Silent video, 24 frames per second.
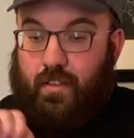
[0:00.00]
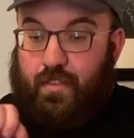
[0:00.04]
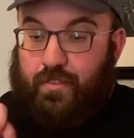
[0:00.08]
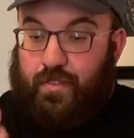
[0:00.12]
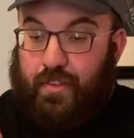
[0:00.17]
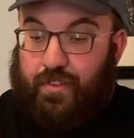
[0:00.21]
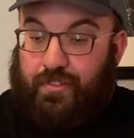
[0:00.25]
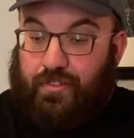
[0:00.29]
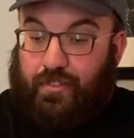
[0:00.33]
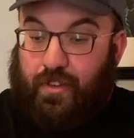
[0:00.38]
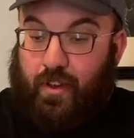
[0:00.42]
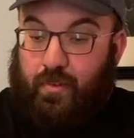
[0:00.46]

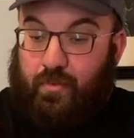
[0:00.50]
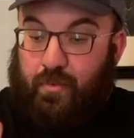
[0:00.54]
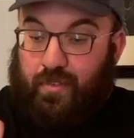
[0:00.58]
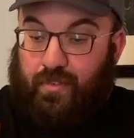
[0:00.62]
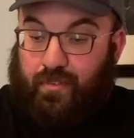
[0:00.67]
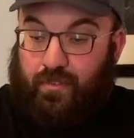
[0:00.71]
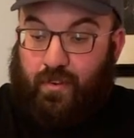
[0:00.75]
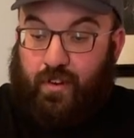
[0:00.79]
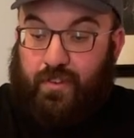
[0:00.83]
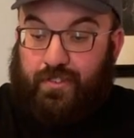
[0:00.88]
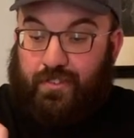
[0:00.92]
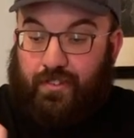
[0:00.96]
They stuck with
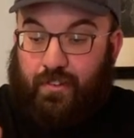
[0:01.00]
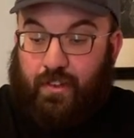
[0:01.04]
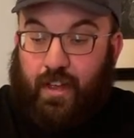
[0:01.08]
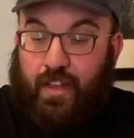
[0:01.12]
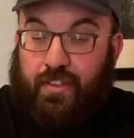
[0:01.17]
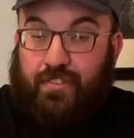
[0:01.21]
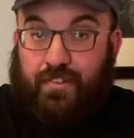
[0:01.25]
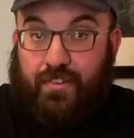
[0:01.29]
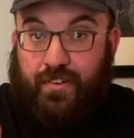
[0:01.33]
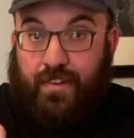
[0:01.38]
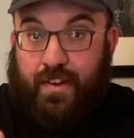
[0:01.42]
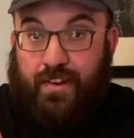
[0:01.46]
front
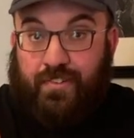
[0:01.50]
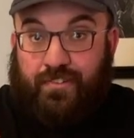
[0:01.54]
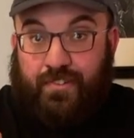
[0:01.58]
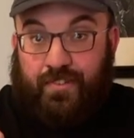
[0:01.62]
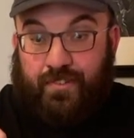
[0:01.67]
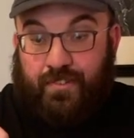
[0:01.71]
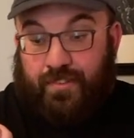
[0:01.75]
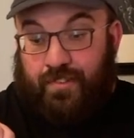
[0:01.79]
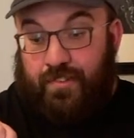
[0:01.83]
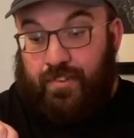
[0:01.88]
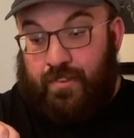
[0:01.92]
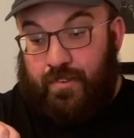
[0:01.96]
slide
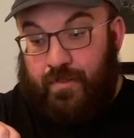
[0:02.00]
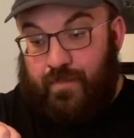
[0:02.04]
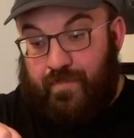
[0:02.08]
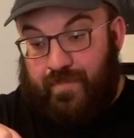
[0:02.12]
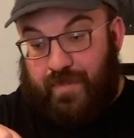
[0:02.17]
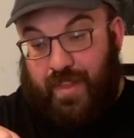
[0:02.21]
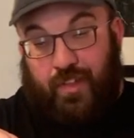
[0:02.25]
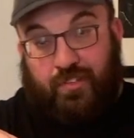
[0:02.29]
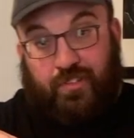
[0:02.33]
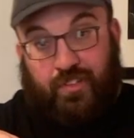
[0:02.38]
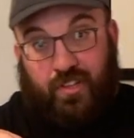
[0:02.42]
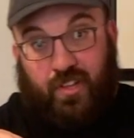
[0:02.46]
serrations.
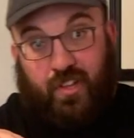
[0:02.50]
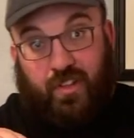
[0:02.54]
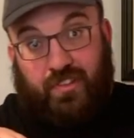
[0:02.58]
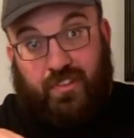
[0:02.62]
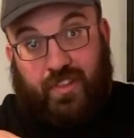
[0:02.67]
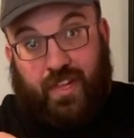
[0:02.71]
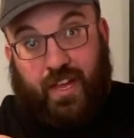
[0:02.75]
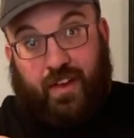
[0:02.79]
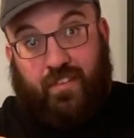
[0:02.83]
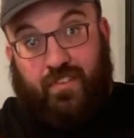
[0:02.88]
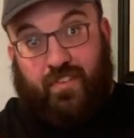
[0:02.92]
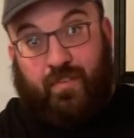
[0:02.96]
That's a good
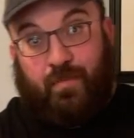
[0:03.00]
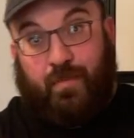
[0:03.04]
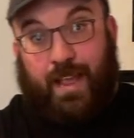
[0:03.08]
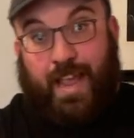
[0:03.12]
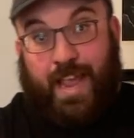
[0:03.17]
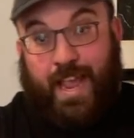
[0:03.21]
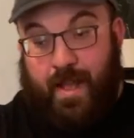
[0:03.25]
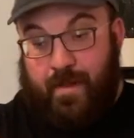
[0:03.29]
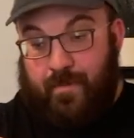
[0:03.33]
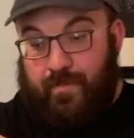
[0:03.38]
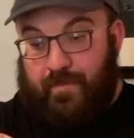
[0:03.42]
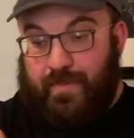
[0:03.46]
thing for
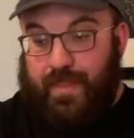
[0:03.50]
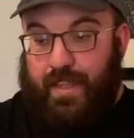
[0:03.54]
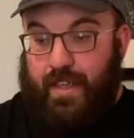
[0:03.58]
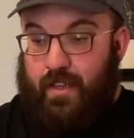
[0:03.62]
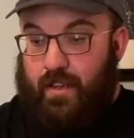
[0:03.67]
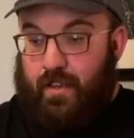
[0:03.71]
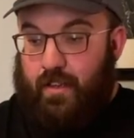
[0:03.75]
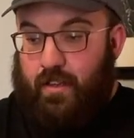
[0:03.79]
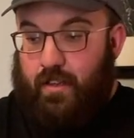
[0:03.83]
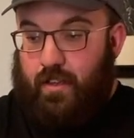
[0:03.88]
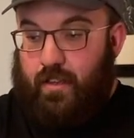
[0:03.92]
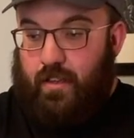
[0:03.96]
me.
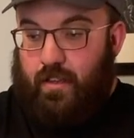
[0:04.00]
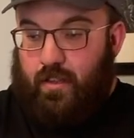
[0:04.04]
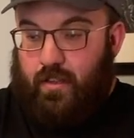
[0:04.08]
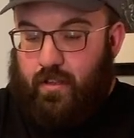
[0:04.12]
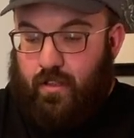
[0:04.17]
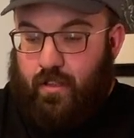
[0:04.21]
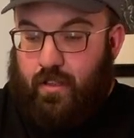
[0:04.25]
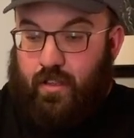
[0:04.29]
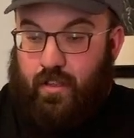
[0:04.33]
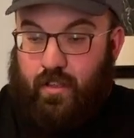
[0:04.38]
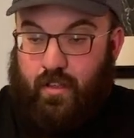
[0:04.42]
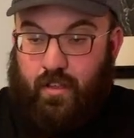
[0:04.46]

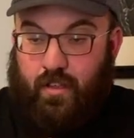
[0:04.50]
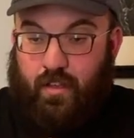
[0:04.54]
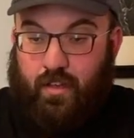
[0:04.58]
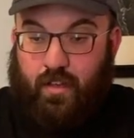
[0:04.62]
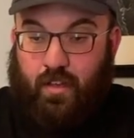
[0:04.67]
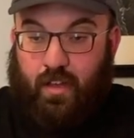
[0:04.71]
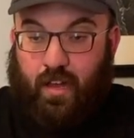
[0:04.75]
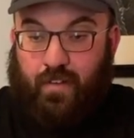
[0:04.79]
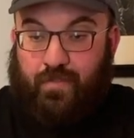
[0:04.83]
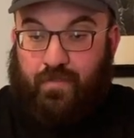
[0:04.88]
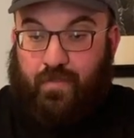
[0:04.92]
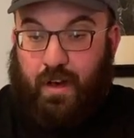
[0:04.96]

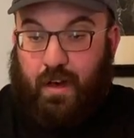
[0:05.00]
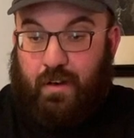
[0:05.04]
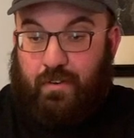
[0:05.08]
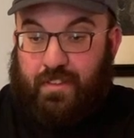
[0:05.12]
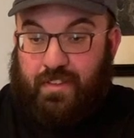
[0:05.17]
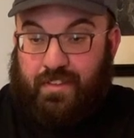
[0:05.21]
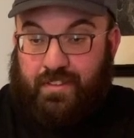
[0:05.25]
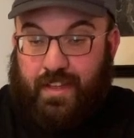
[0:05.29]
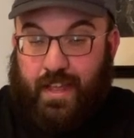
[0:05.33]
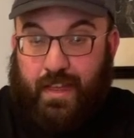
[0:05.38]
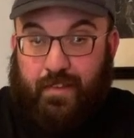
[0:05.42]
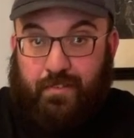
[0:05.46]
I follow
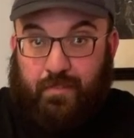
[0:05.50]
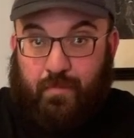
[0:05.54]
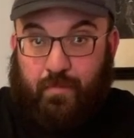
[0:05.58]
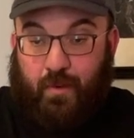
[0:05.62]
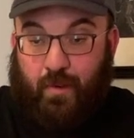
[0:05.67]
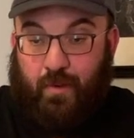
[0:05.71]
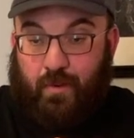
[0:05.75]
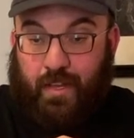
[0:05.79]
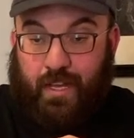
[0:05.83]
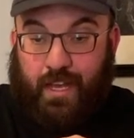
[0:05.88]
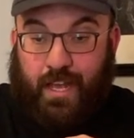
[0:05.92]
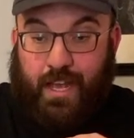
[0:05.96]
the Dave
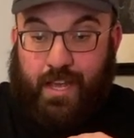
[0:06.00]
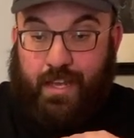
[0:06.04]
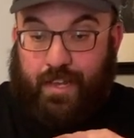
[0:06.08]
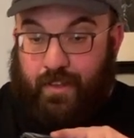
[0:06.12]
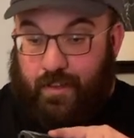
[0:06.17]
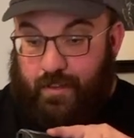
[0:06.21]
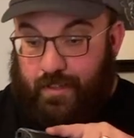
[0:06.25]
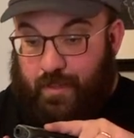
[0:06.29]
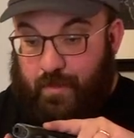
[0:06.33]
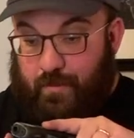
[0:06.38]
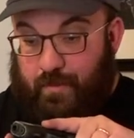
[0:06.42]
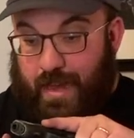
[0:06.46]
Spalding
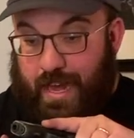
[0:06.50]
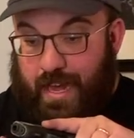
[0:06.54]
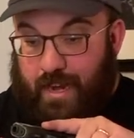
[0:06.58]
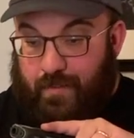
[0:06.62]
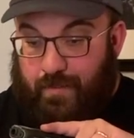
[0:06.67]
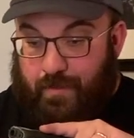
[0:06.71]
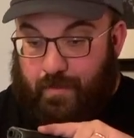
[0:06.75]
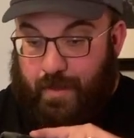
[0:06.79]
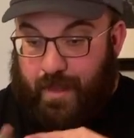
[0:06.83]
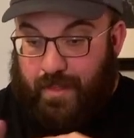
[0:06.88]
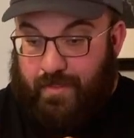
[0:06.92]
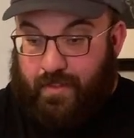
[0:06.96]
handgun
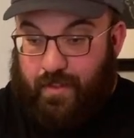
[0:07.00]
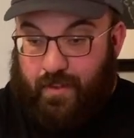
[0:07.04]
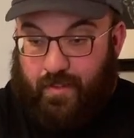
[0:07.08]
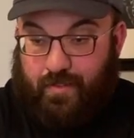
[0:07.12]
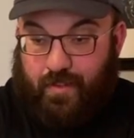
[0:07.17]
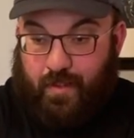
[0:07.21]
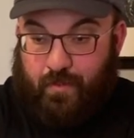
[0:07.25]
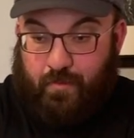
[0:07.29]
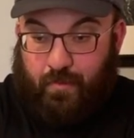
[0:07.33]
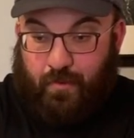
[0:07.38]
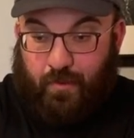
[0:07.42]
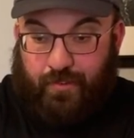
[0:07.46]
combatives method of
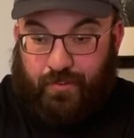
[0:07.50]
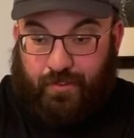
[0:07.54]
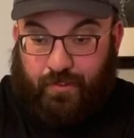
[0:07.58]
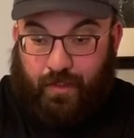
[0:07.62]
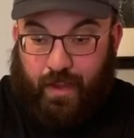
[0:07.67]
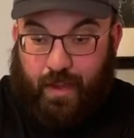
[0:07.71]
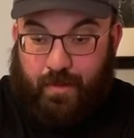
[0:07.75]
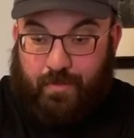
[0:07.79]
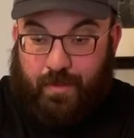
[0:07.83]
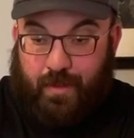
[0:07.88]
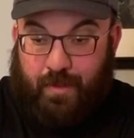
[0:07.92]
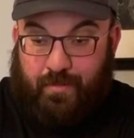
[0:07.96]
inboard
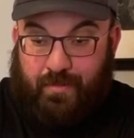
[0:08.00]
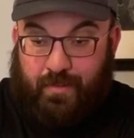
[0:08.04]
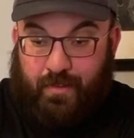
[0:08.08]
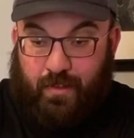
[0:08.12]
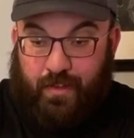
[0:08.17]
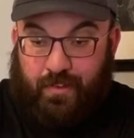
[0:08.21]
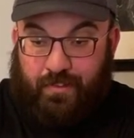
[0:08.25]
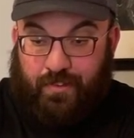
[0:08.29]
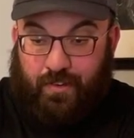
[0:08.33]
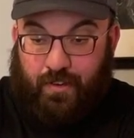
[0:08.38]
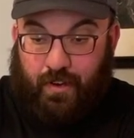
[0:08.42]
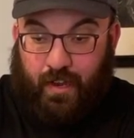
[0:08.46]
slide
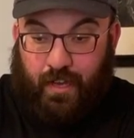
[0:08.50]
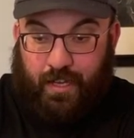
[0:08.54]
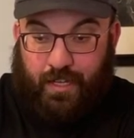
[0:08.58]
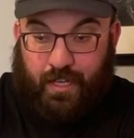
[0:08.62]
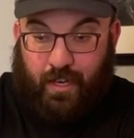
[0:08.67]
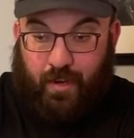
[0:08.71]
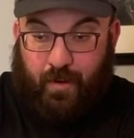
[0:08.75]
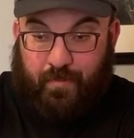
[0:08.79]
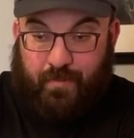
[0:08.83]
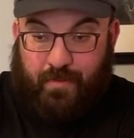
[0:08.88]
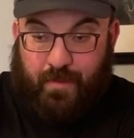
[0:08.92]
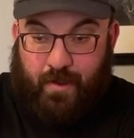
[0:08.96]
manipulation. I
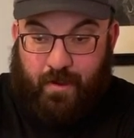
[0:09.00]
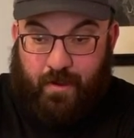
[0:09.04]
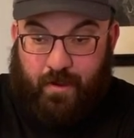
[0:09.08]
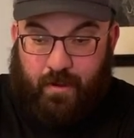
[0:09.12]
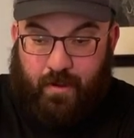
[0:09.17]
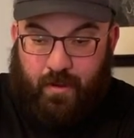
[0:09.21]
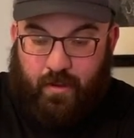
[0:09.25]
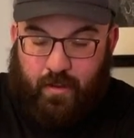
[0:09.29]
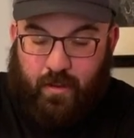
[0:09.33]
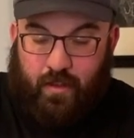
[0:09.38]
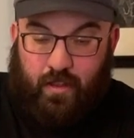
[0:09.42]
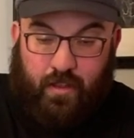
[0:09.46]
get up here.
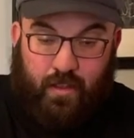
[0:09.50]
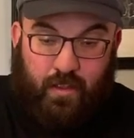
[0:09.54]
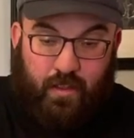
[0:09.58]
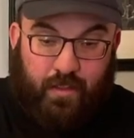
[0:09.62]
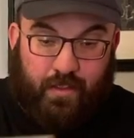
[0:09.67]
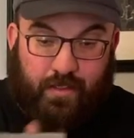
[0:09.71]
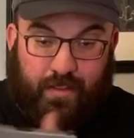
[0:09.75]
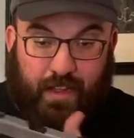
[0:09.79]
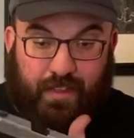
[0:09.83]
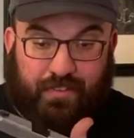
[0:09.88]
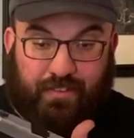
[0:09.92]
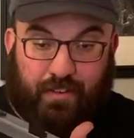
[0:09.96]

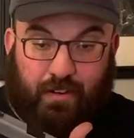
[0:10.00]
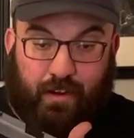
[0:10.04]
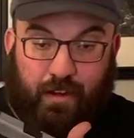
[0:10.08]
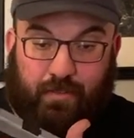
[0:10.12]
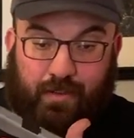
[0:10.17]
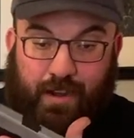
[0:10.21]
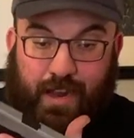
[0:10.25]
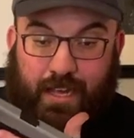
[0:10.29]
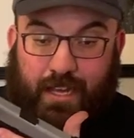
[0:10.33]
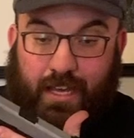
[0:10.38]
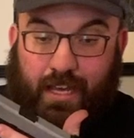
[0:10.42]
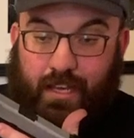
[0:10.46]
That's how I
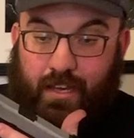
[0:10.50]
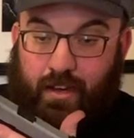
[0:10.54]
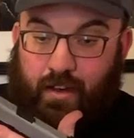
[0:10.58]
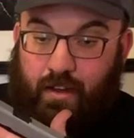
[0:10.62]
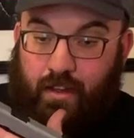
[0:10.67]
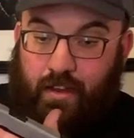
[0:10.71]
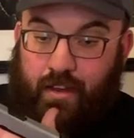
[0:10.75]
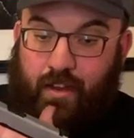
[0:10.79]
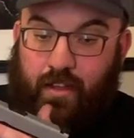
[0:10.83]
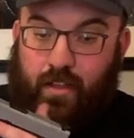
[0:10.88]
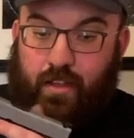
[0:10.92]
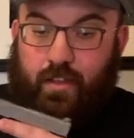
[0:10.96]
rack a
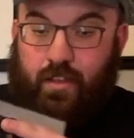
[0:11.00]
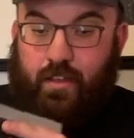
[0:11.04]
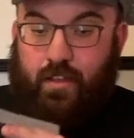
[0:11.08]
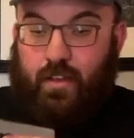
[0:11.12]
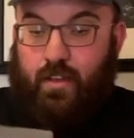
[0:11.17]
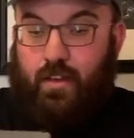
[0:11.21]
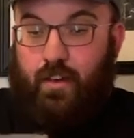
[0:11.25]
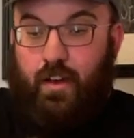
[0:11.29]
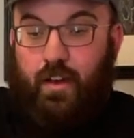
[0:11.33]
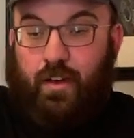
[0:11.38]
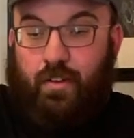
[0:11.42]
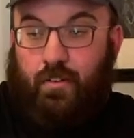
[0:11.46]
gun.
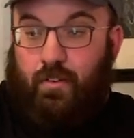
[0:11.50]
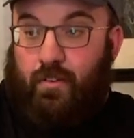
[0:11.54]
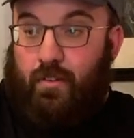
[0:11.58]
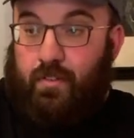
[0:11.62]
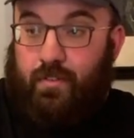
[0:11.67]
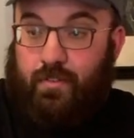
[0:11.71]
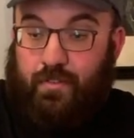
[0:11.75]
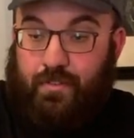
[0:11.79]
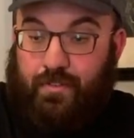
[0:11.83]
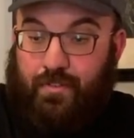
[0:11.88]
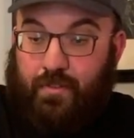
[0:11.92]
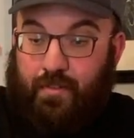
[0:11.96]
I
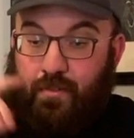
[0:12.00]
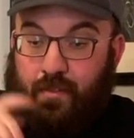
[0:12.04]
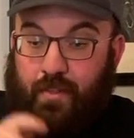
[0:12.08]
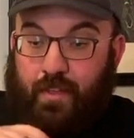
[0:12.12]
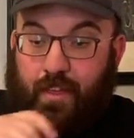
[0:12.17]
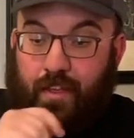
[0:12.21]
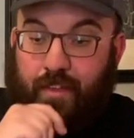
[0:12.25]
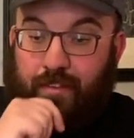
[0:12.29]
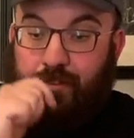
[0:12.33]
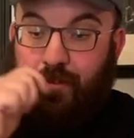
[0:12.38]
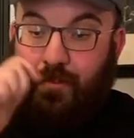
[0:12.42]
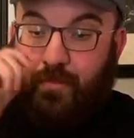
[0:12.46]
don't do
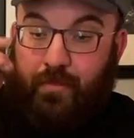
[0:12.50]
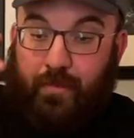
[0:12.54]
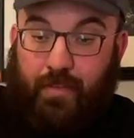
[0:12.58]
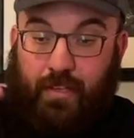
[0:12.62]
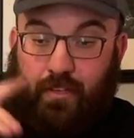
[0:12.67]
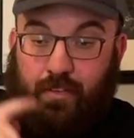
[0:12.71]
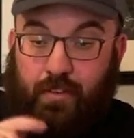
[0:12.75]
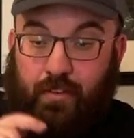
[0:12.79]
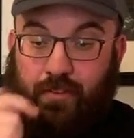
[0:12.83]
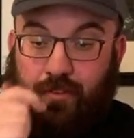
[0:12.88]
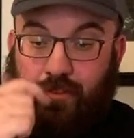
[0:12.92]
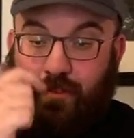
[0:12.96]
this
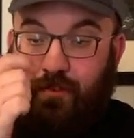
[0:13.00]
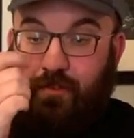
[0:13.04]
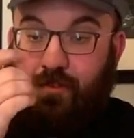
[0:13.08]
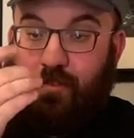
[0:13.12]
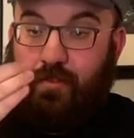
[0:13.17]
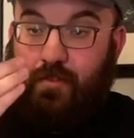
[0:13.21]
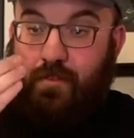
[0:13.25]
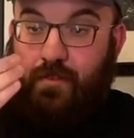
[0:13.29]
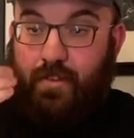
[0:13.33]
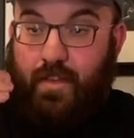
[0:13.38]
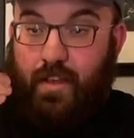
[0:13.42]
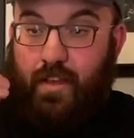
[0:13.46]

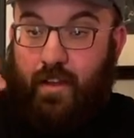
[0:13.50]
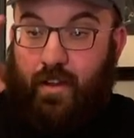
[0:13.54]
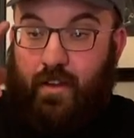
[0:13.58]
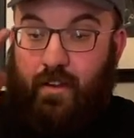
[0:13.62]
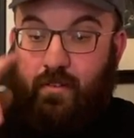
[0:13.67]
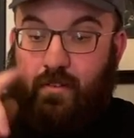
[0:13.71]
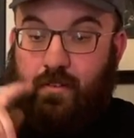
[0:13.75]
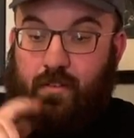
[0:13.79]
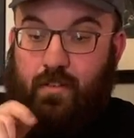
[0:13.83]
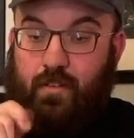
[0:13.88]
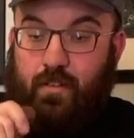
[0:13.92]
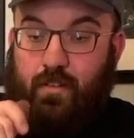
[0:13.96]
because, you know,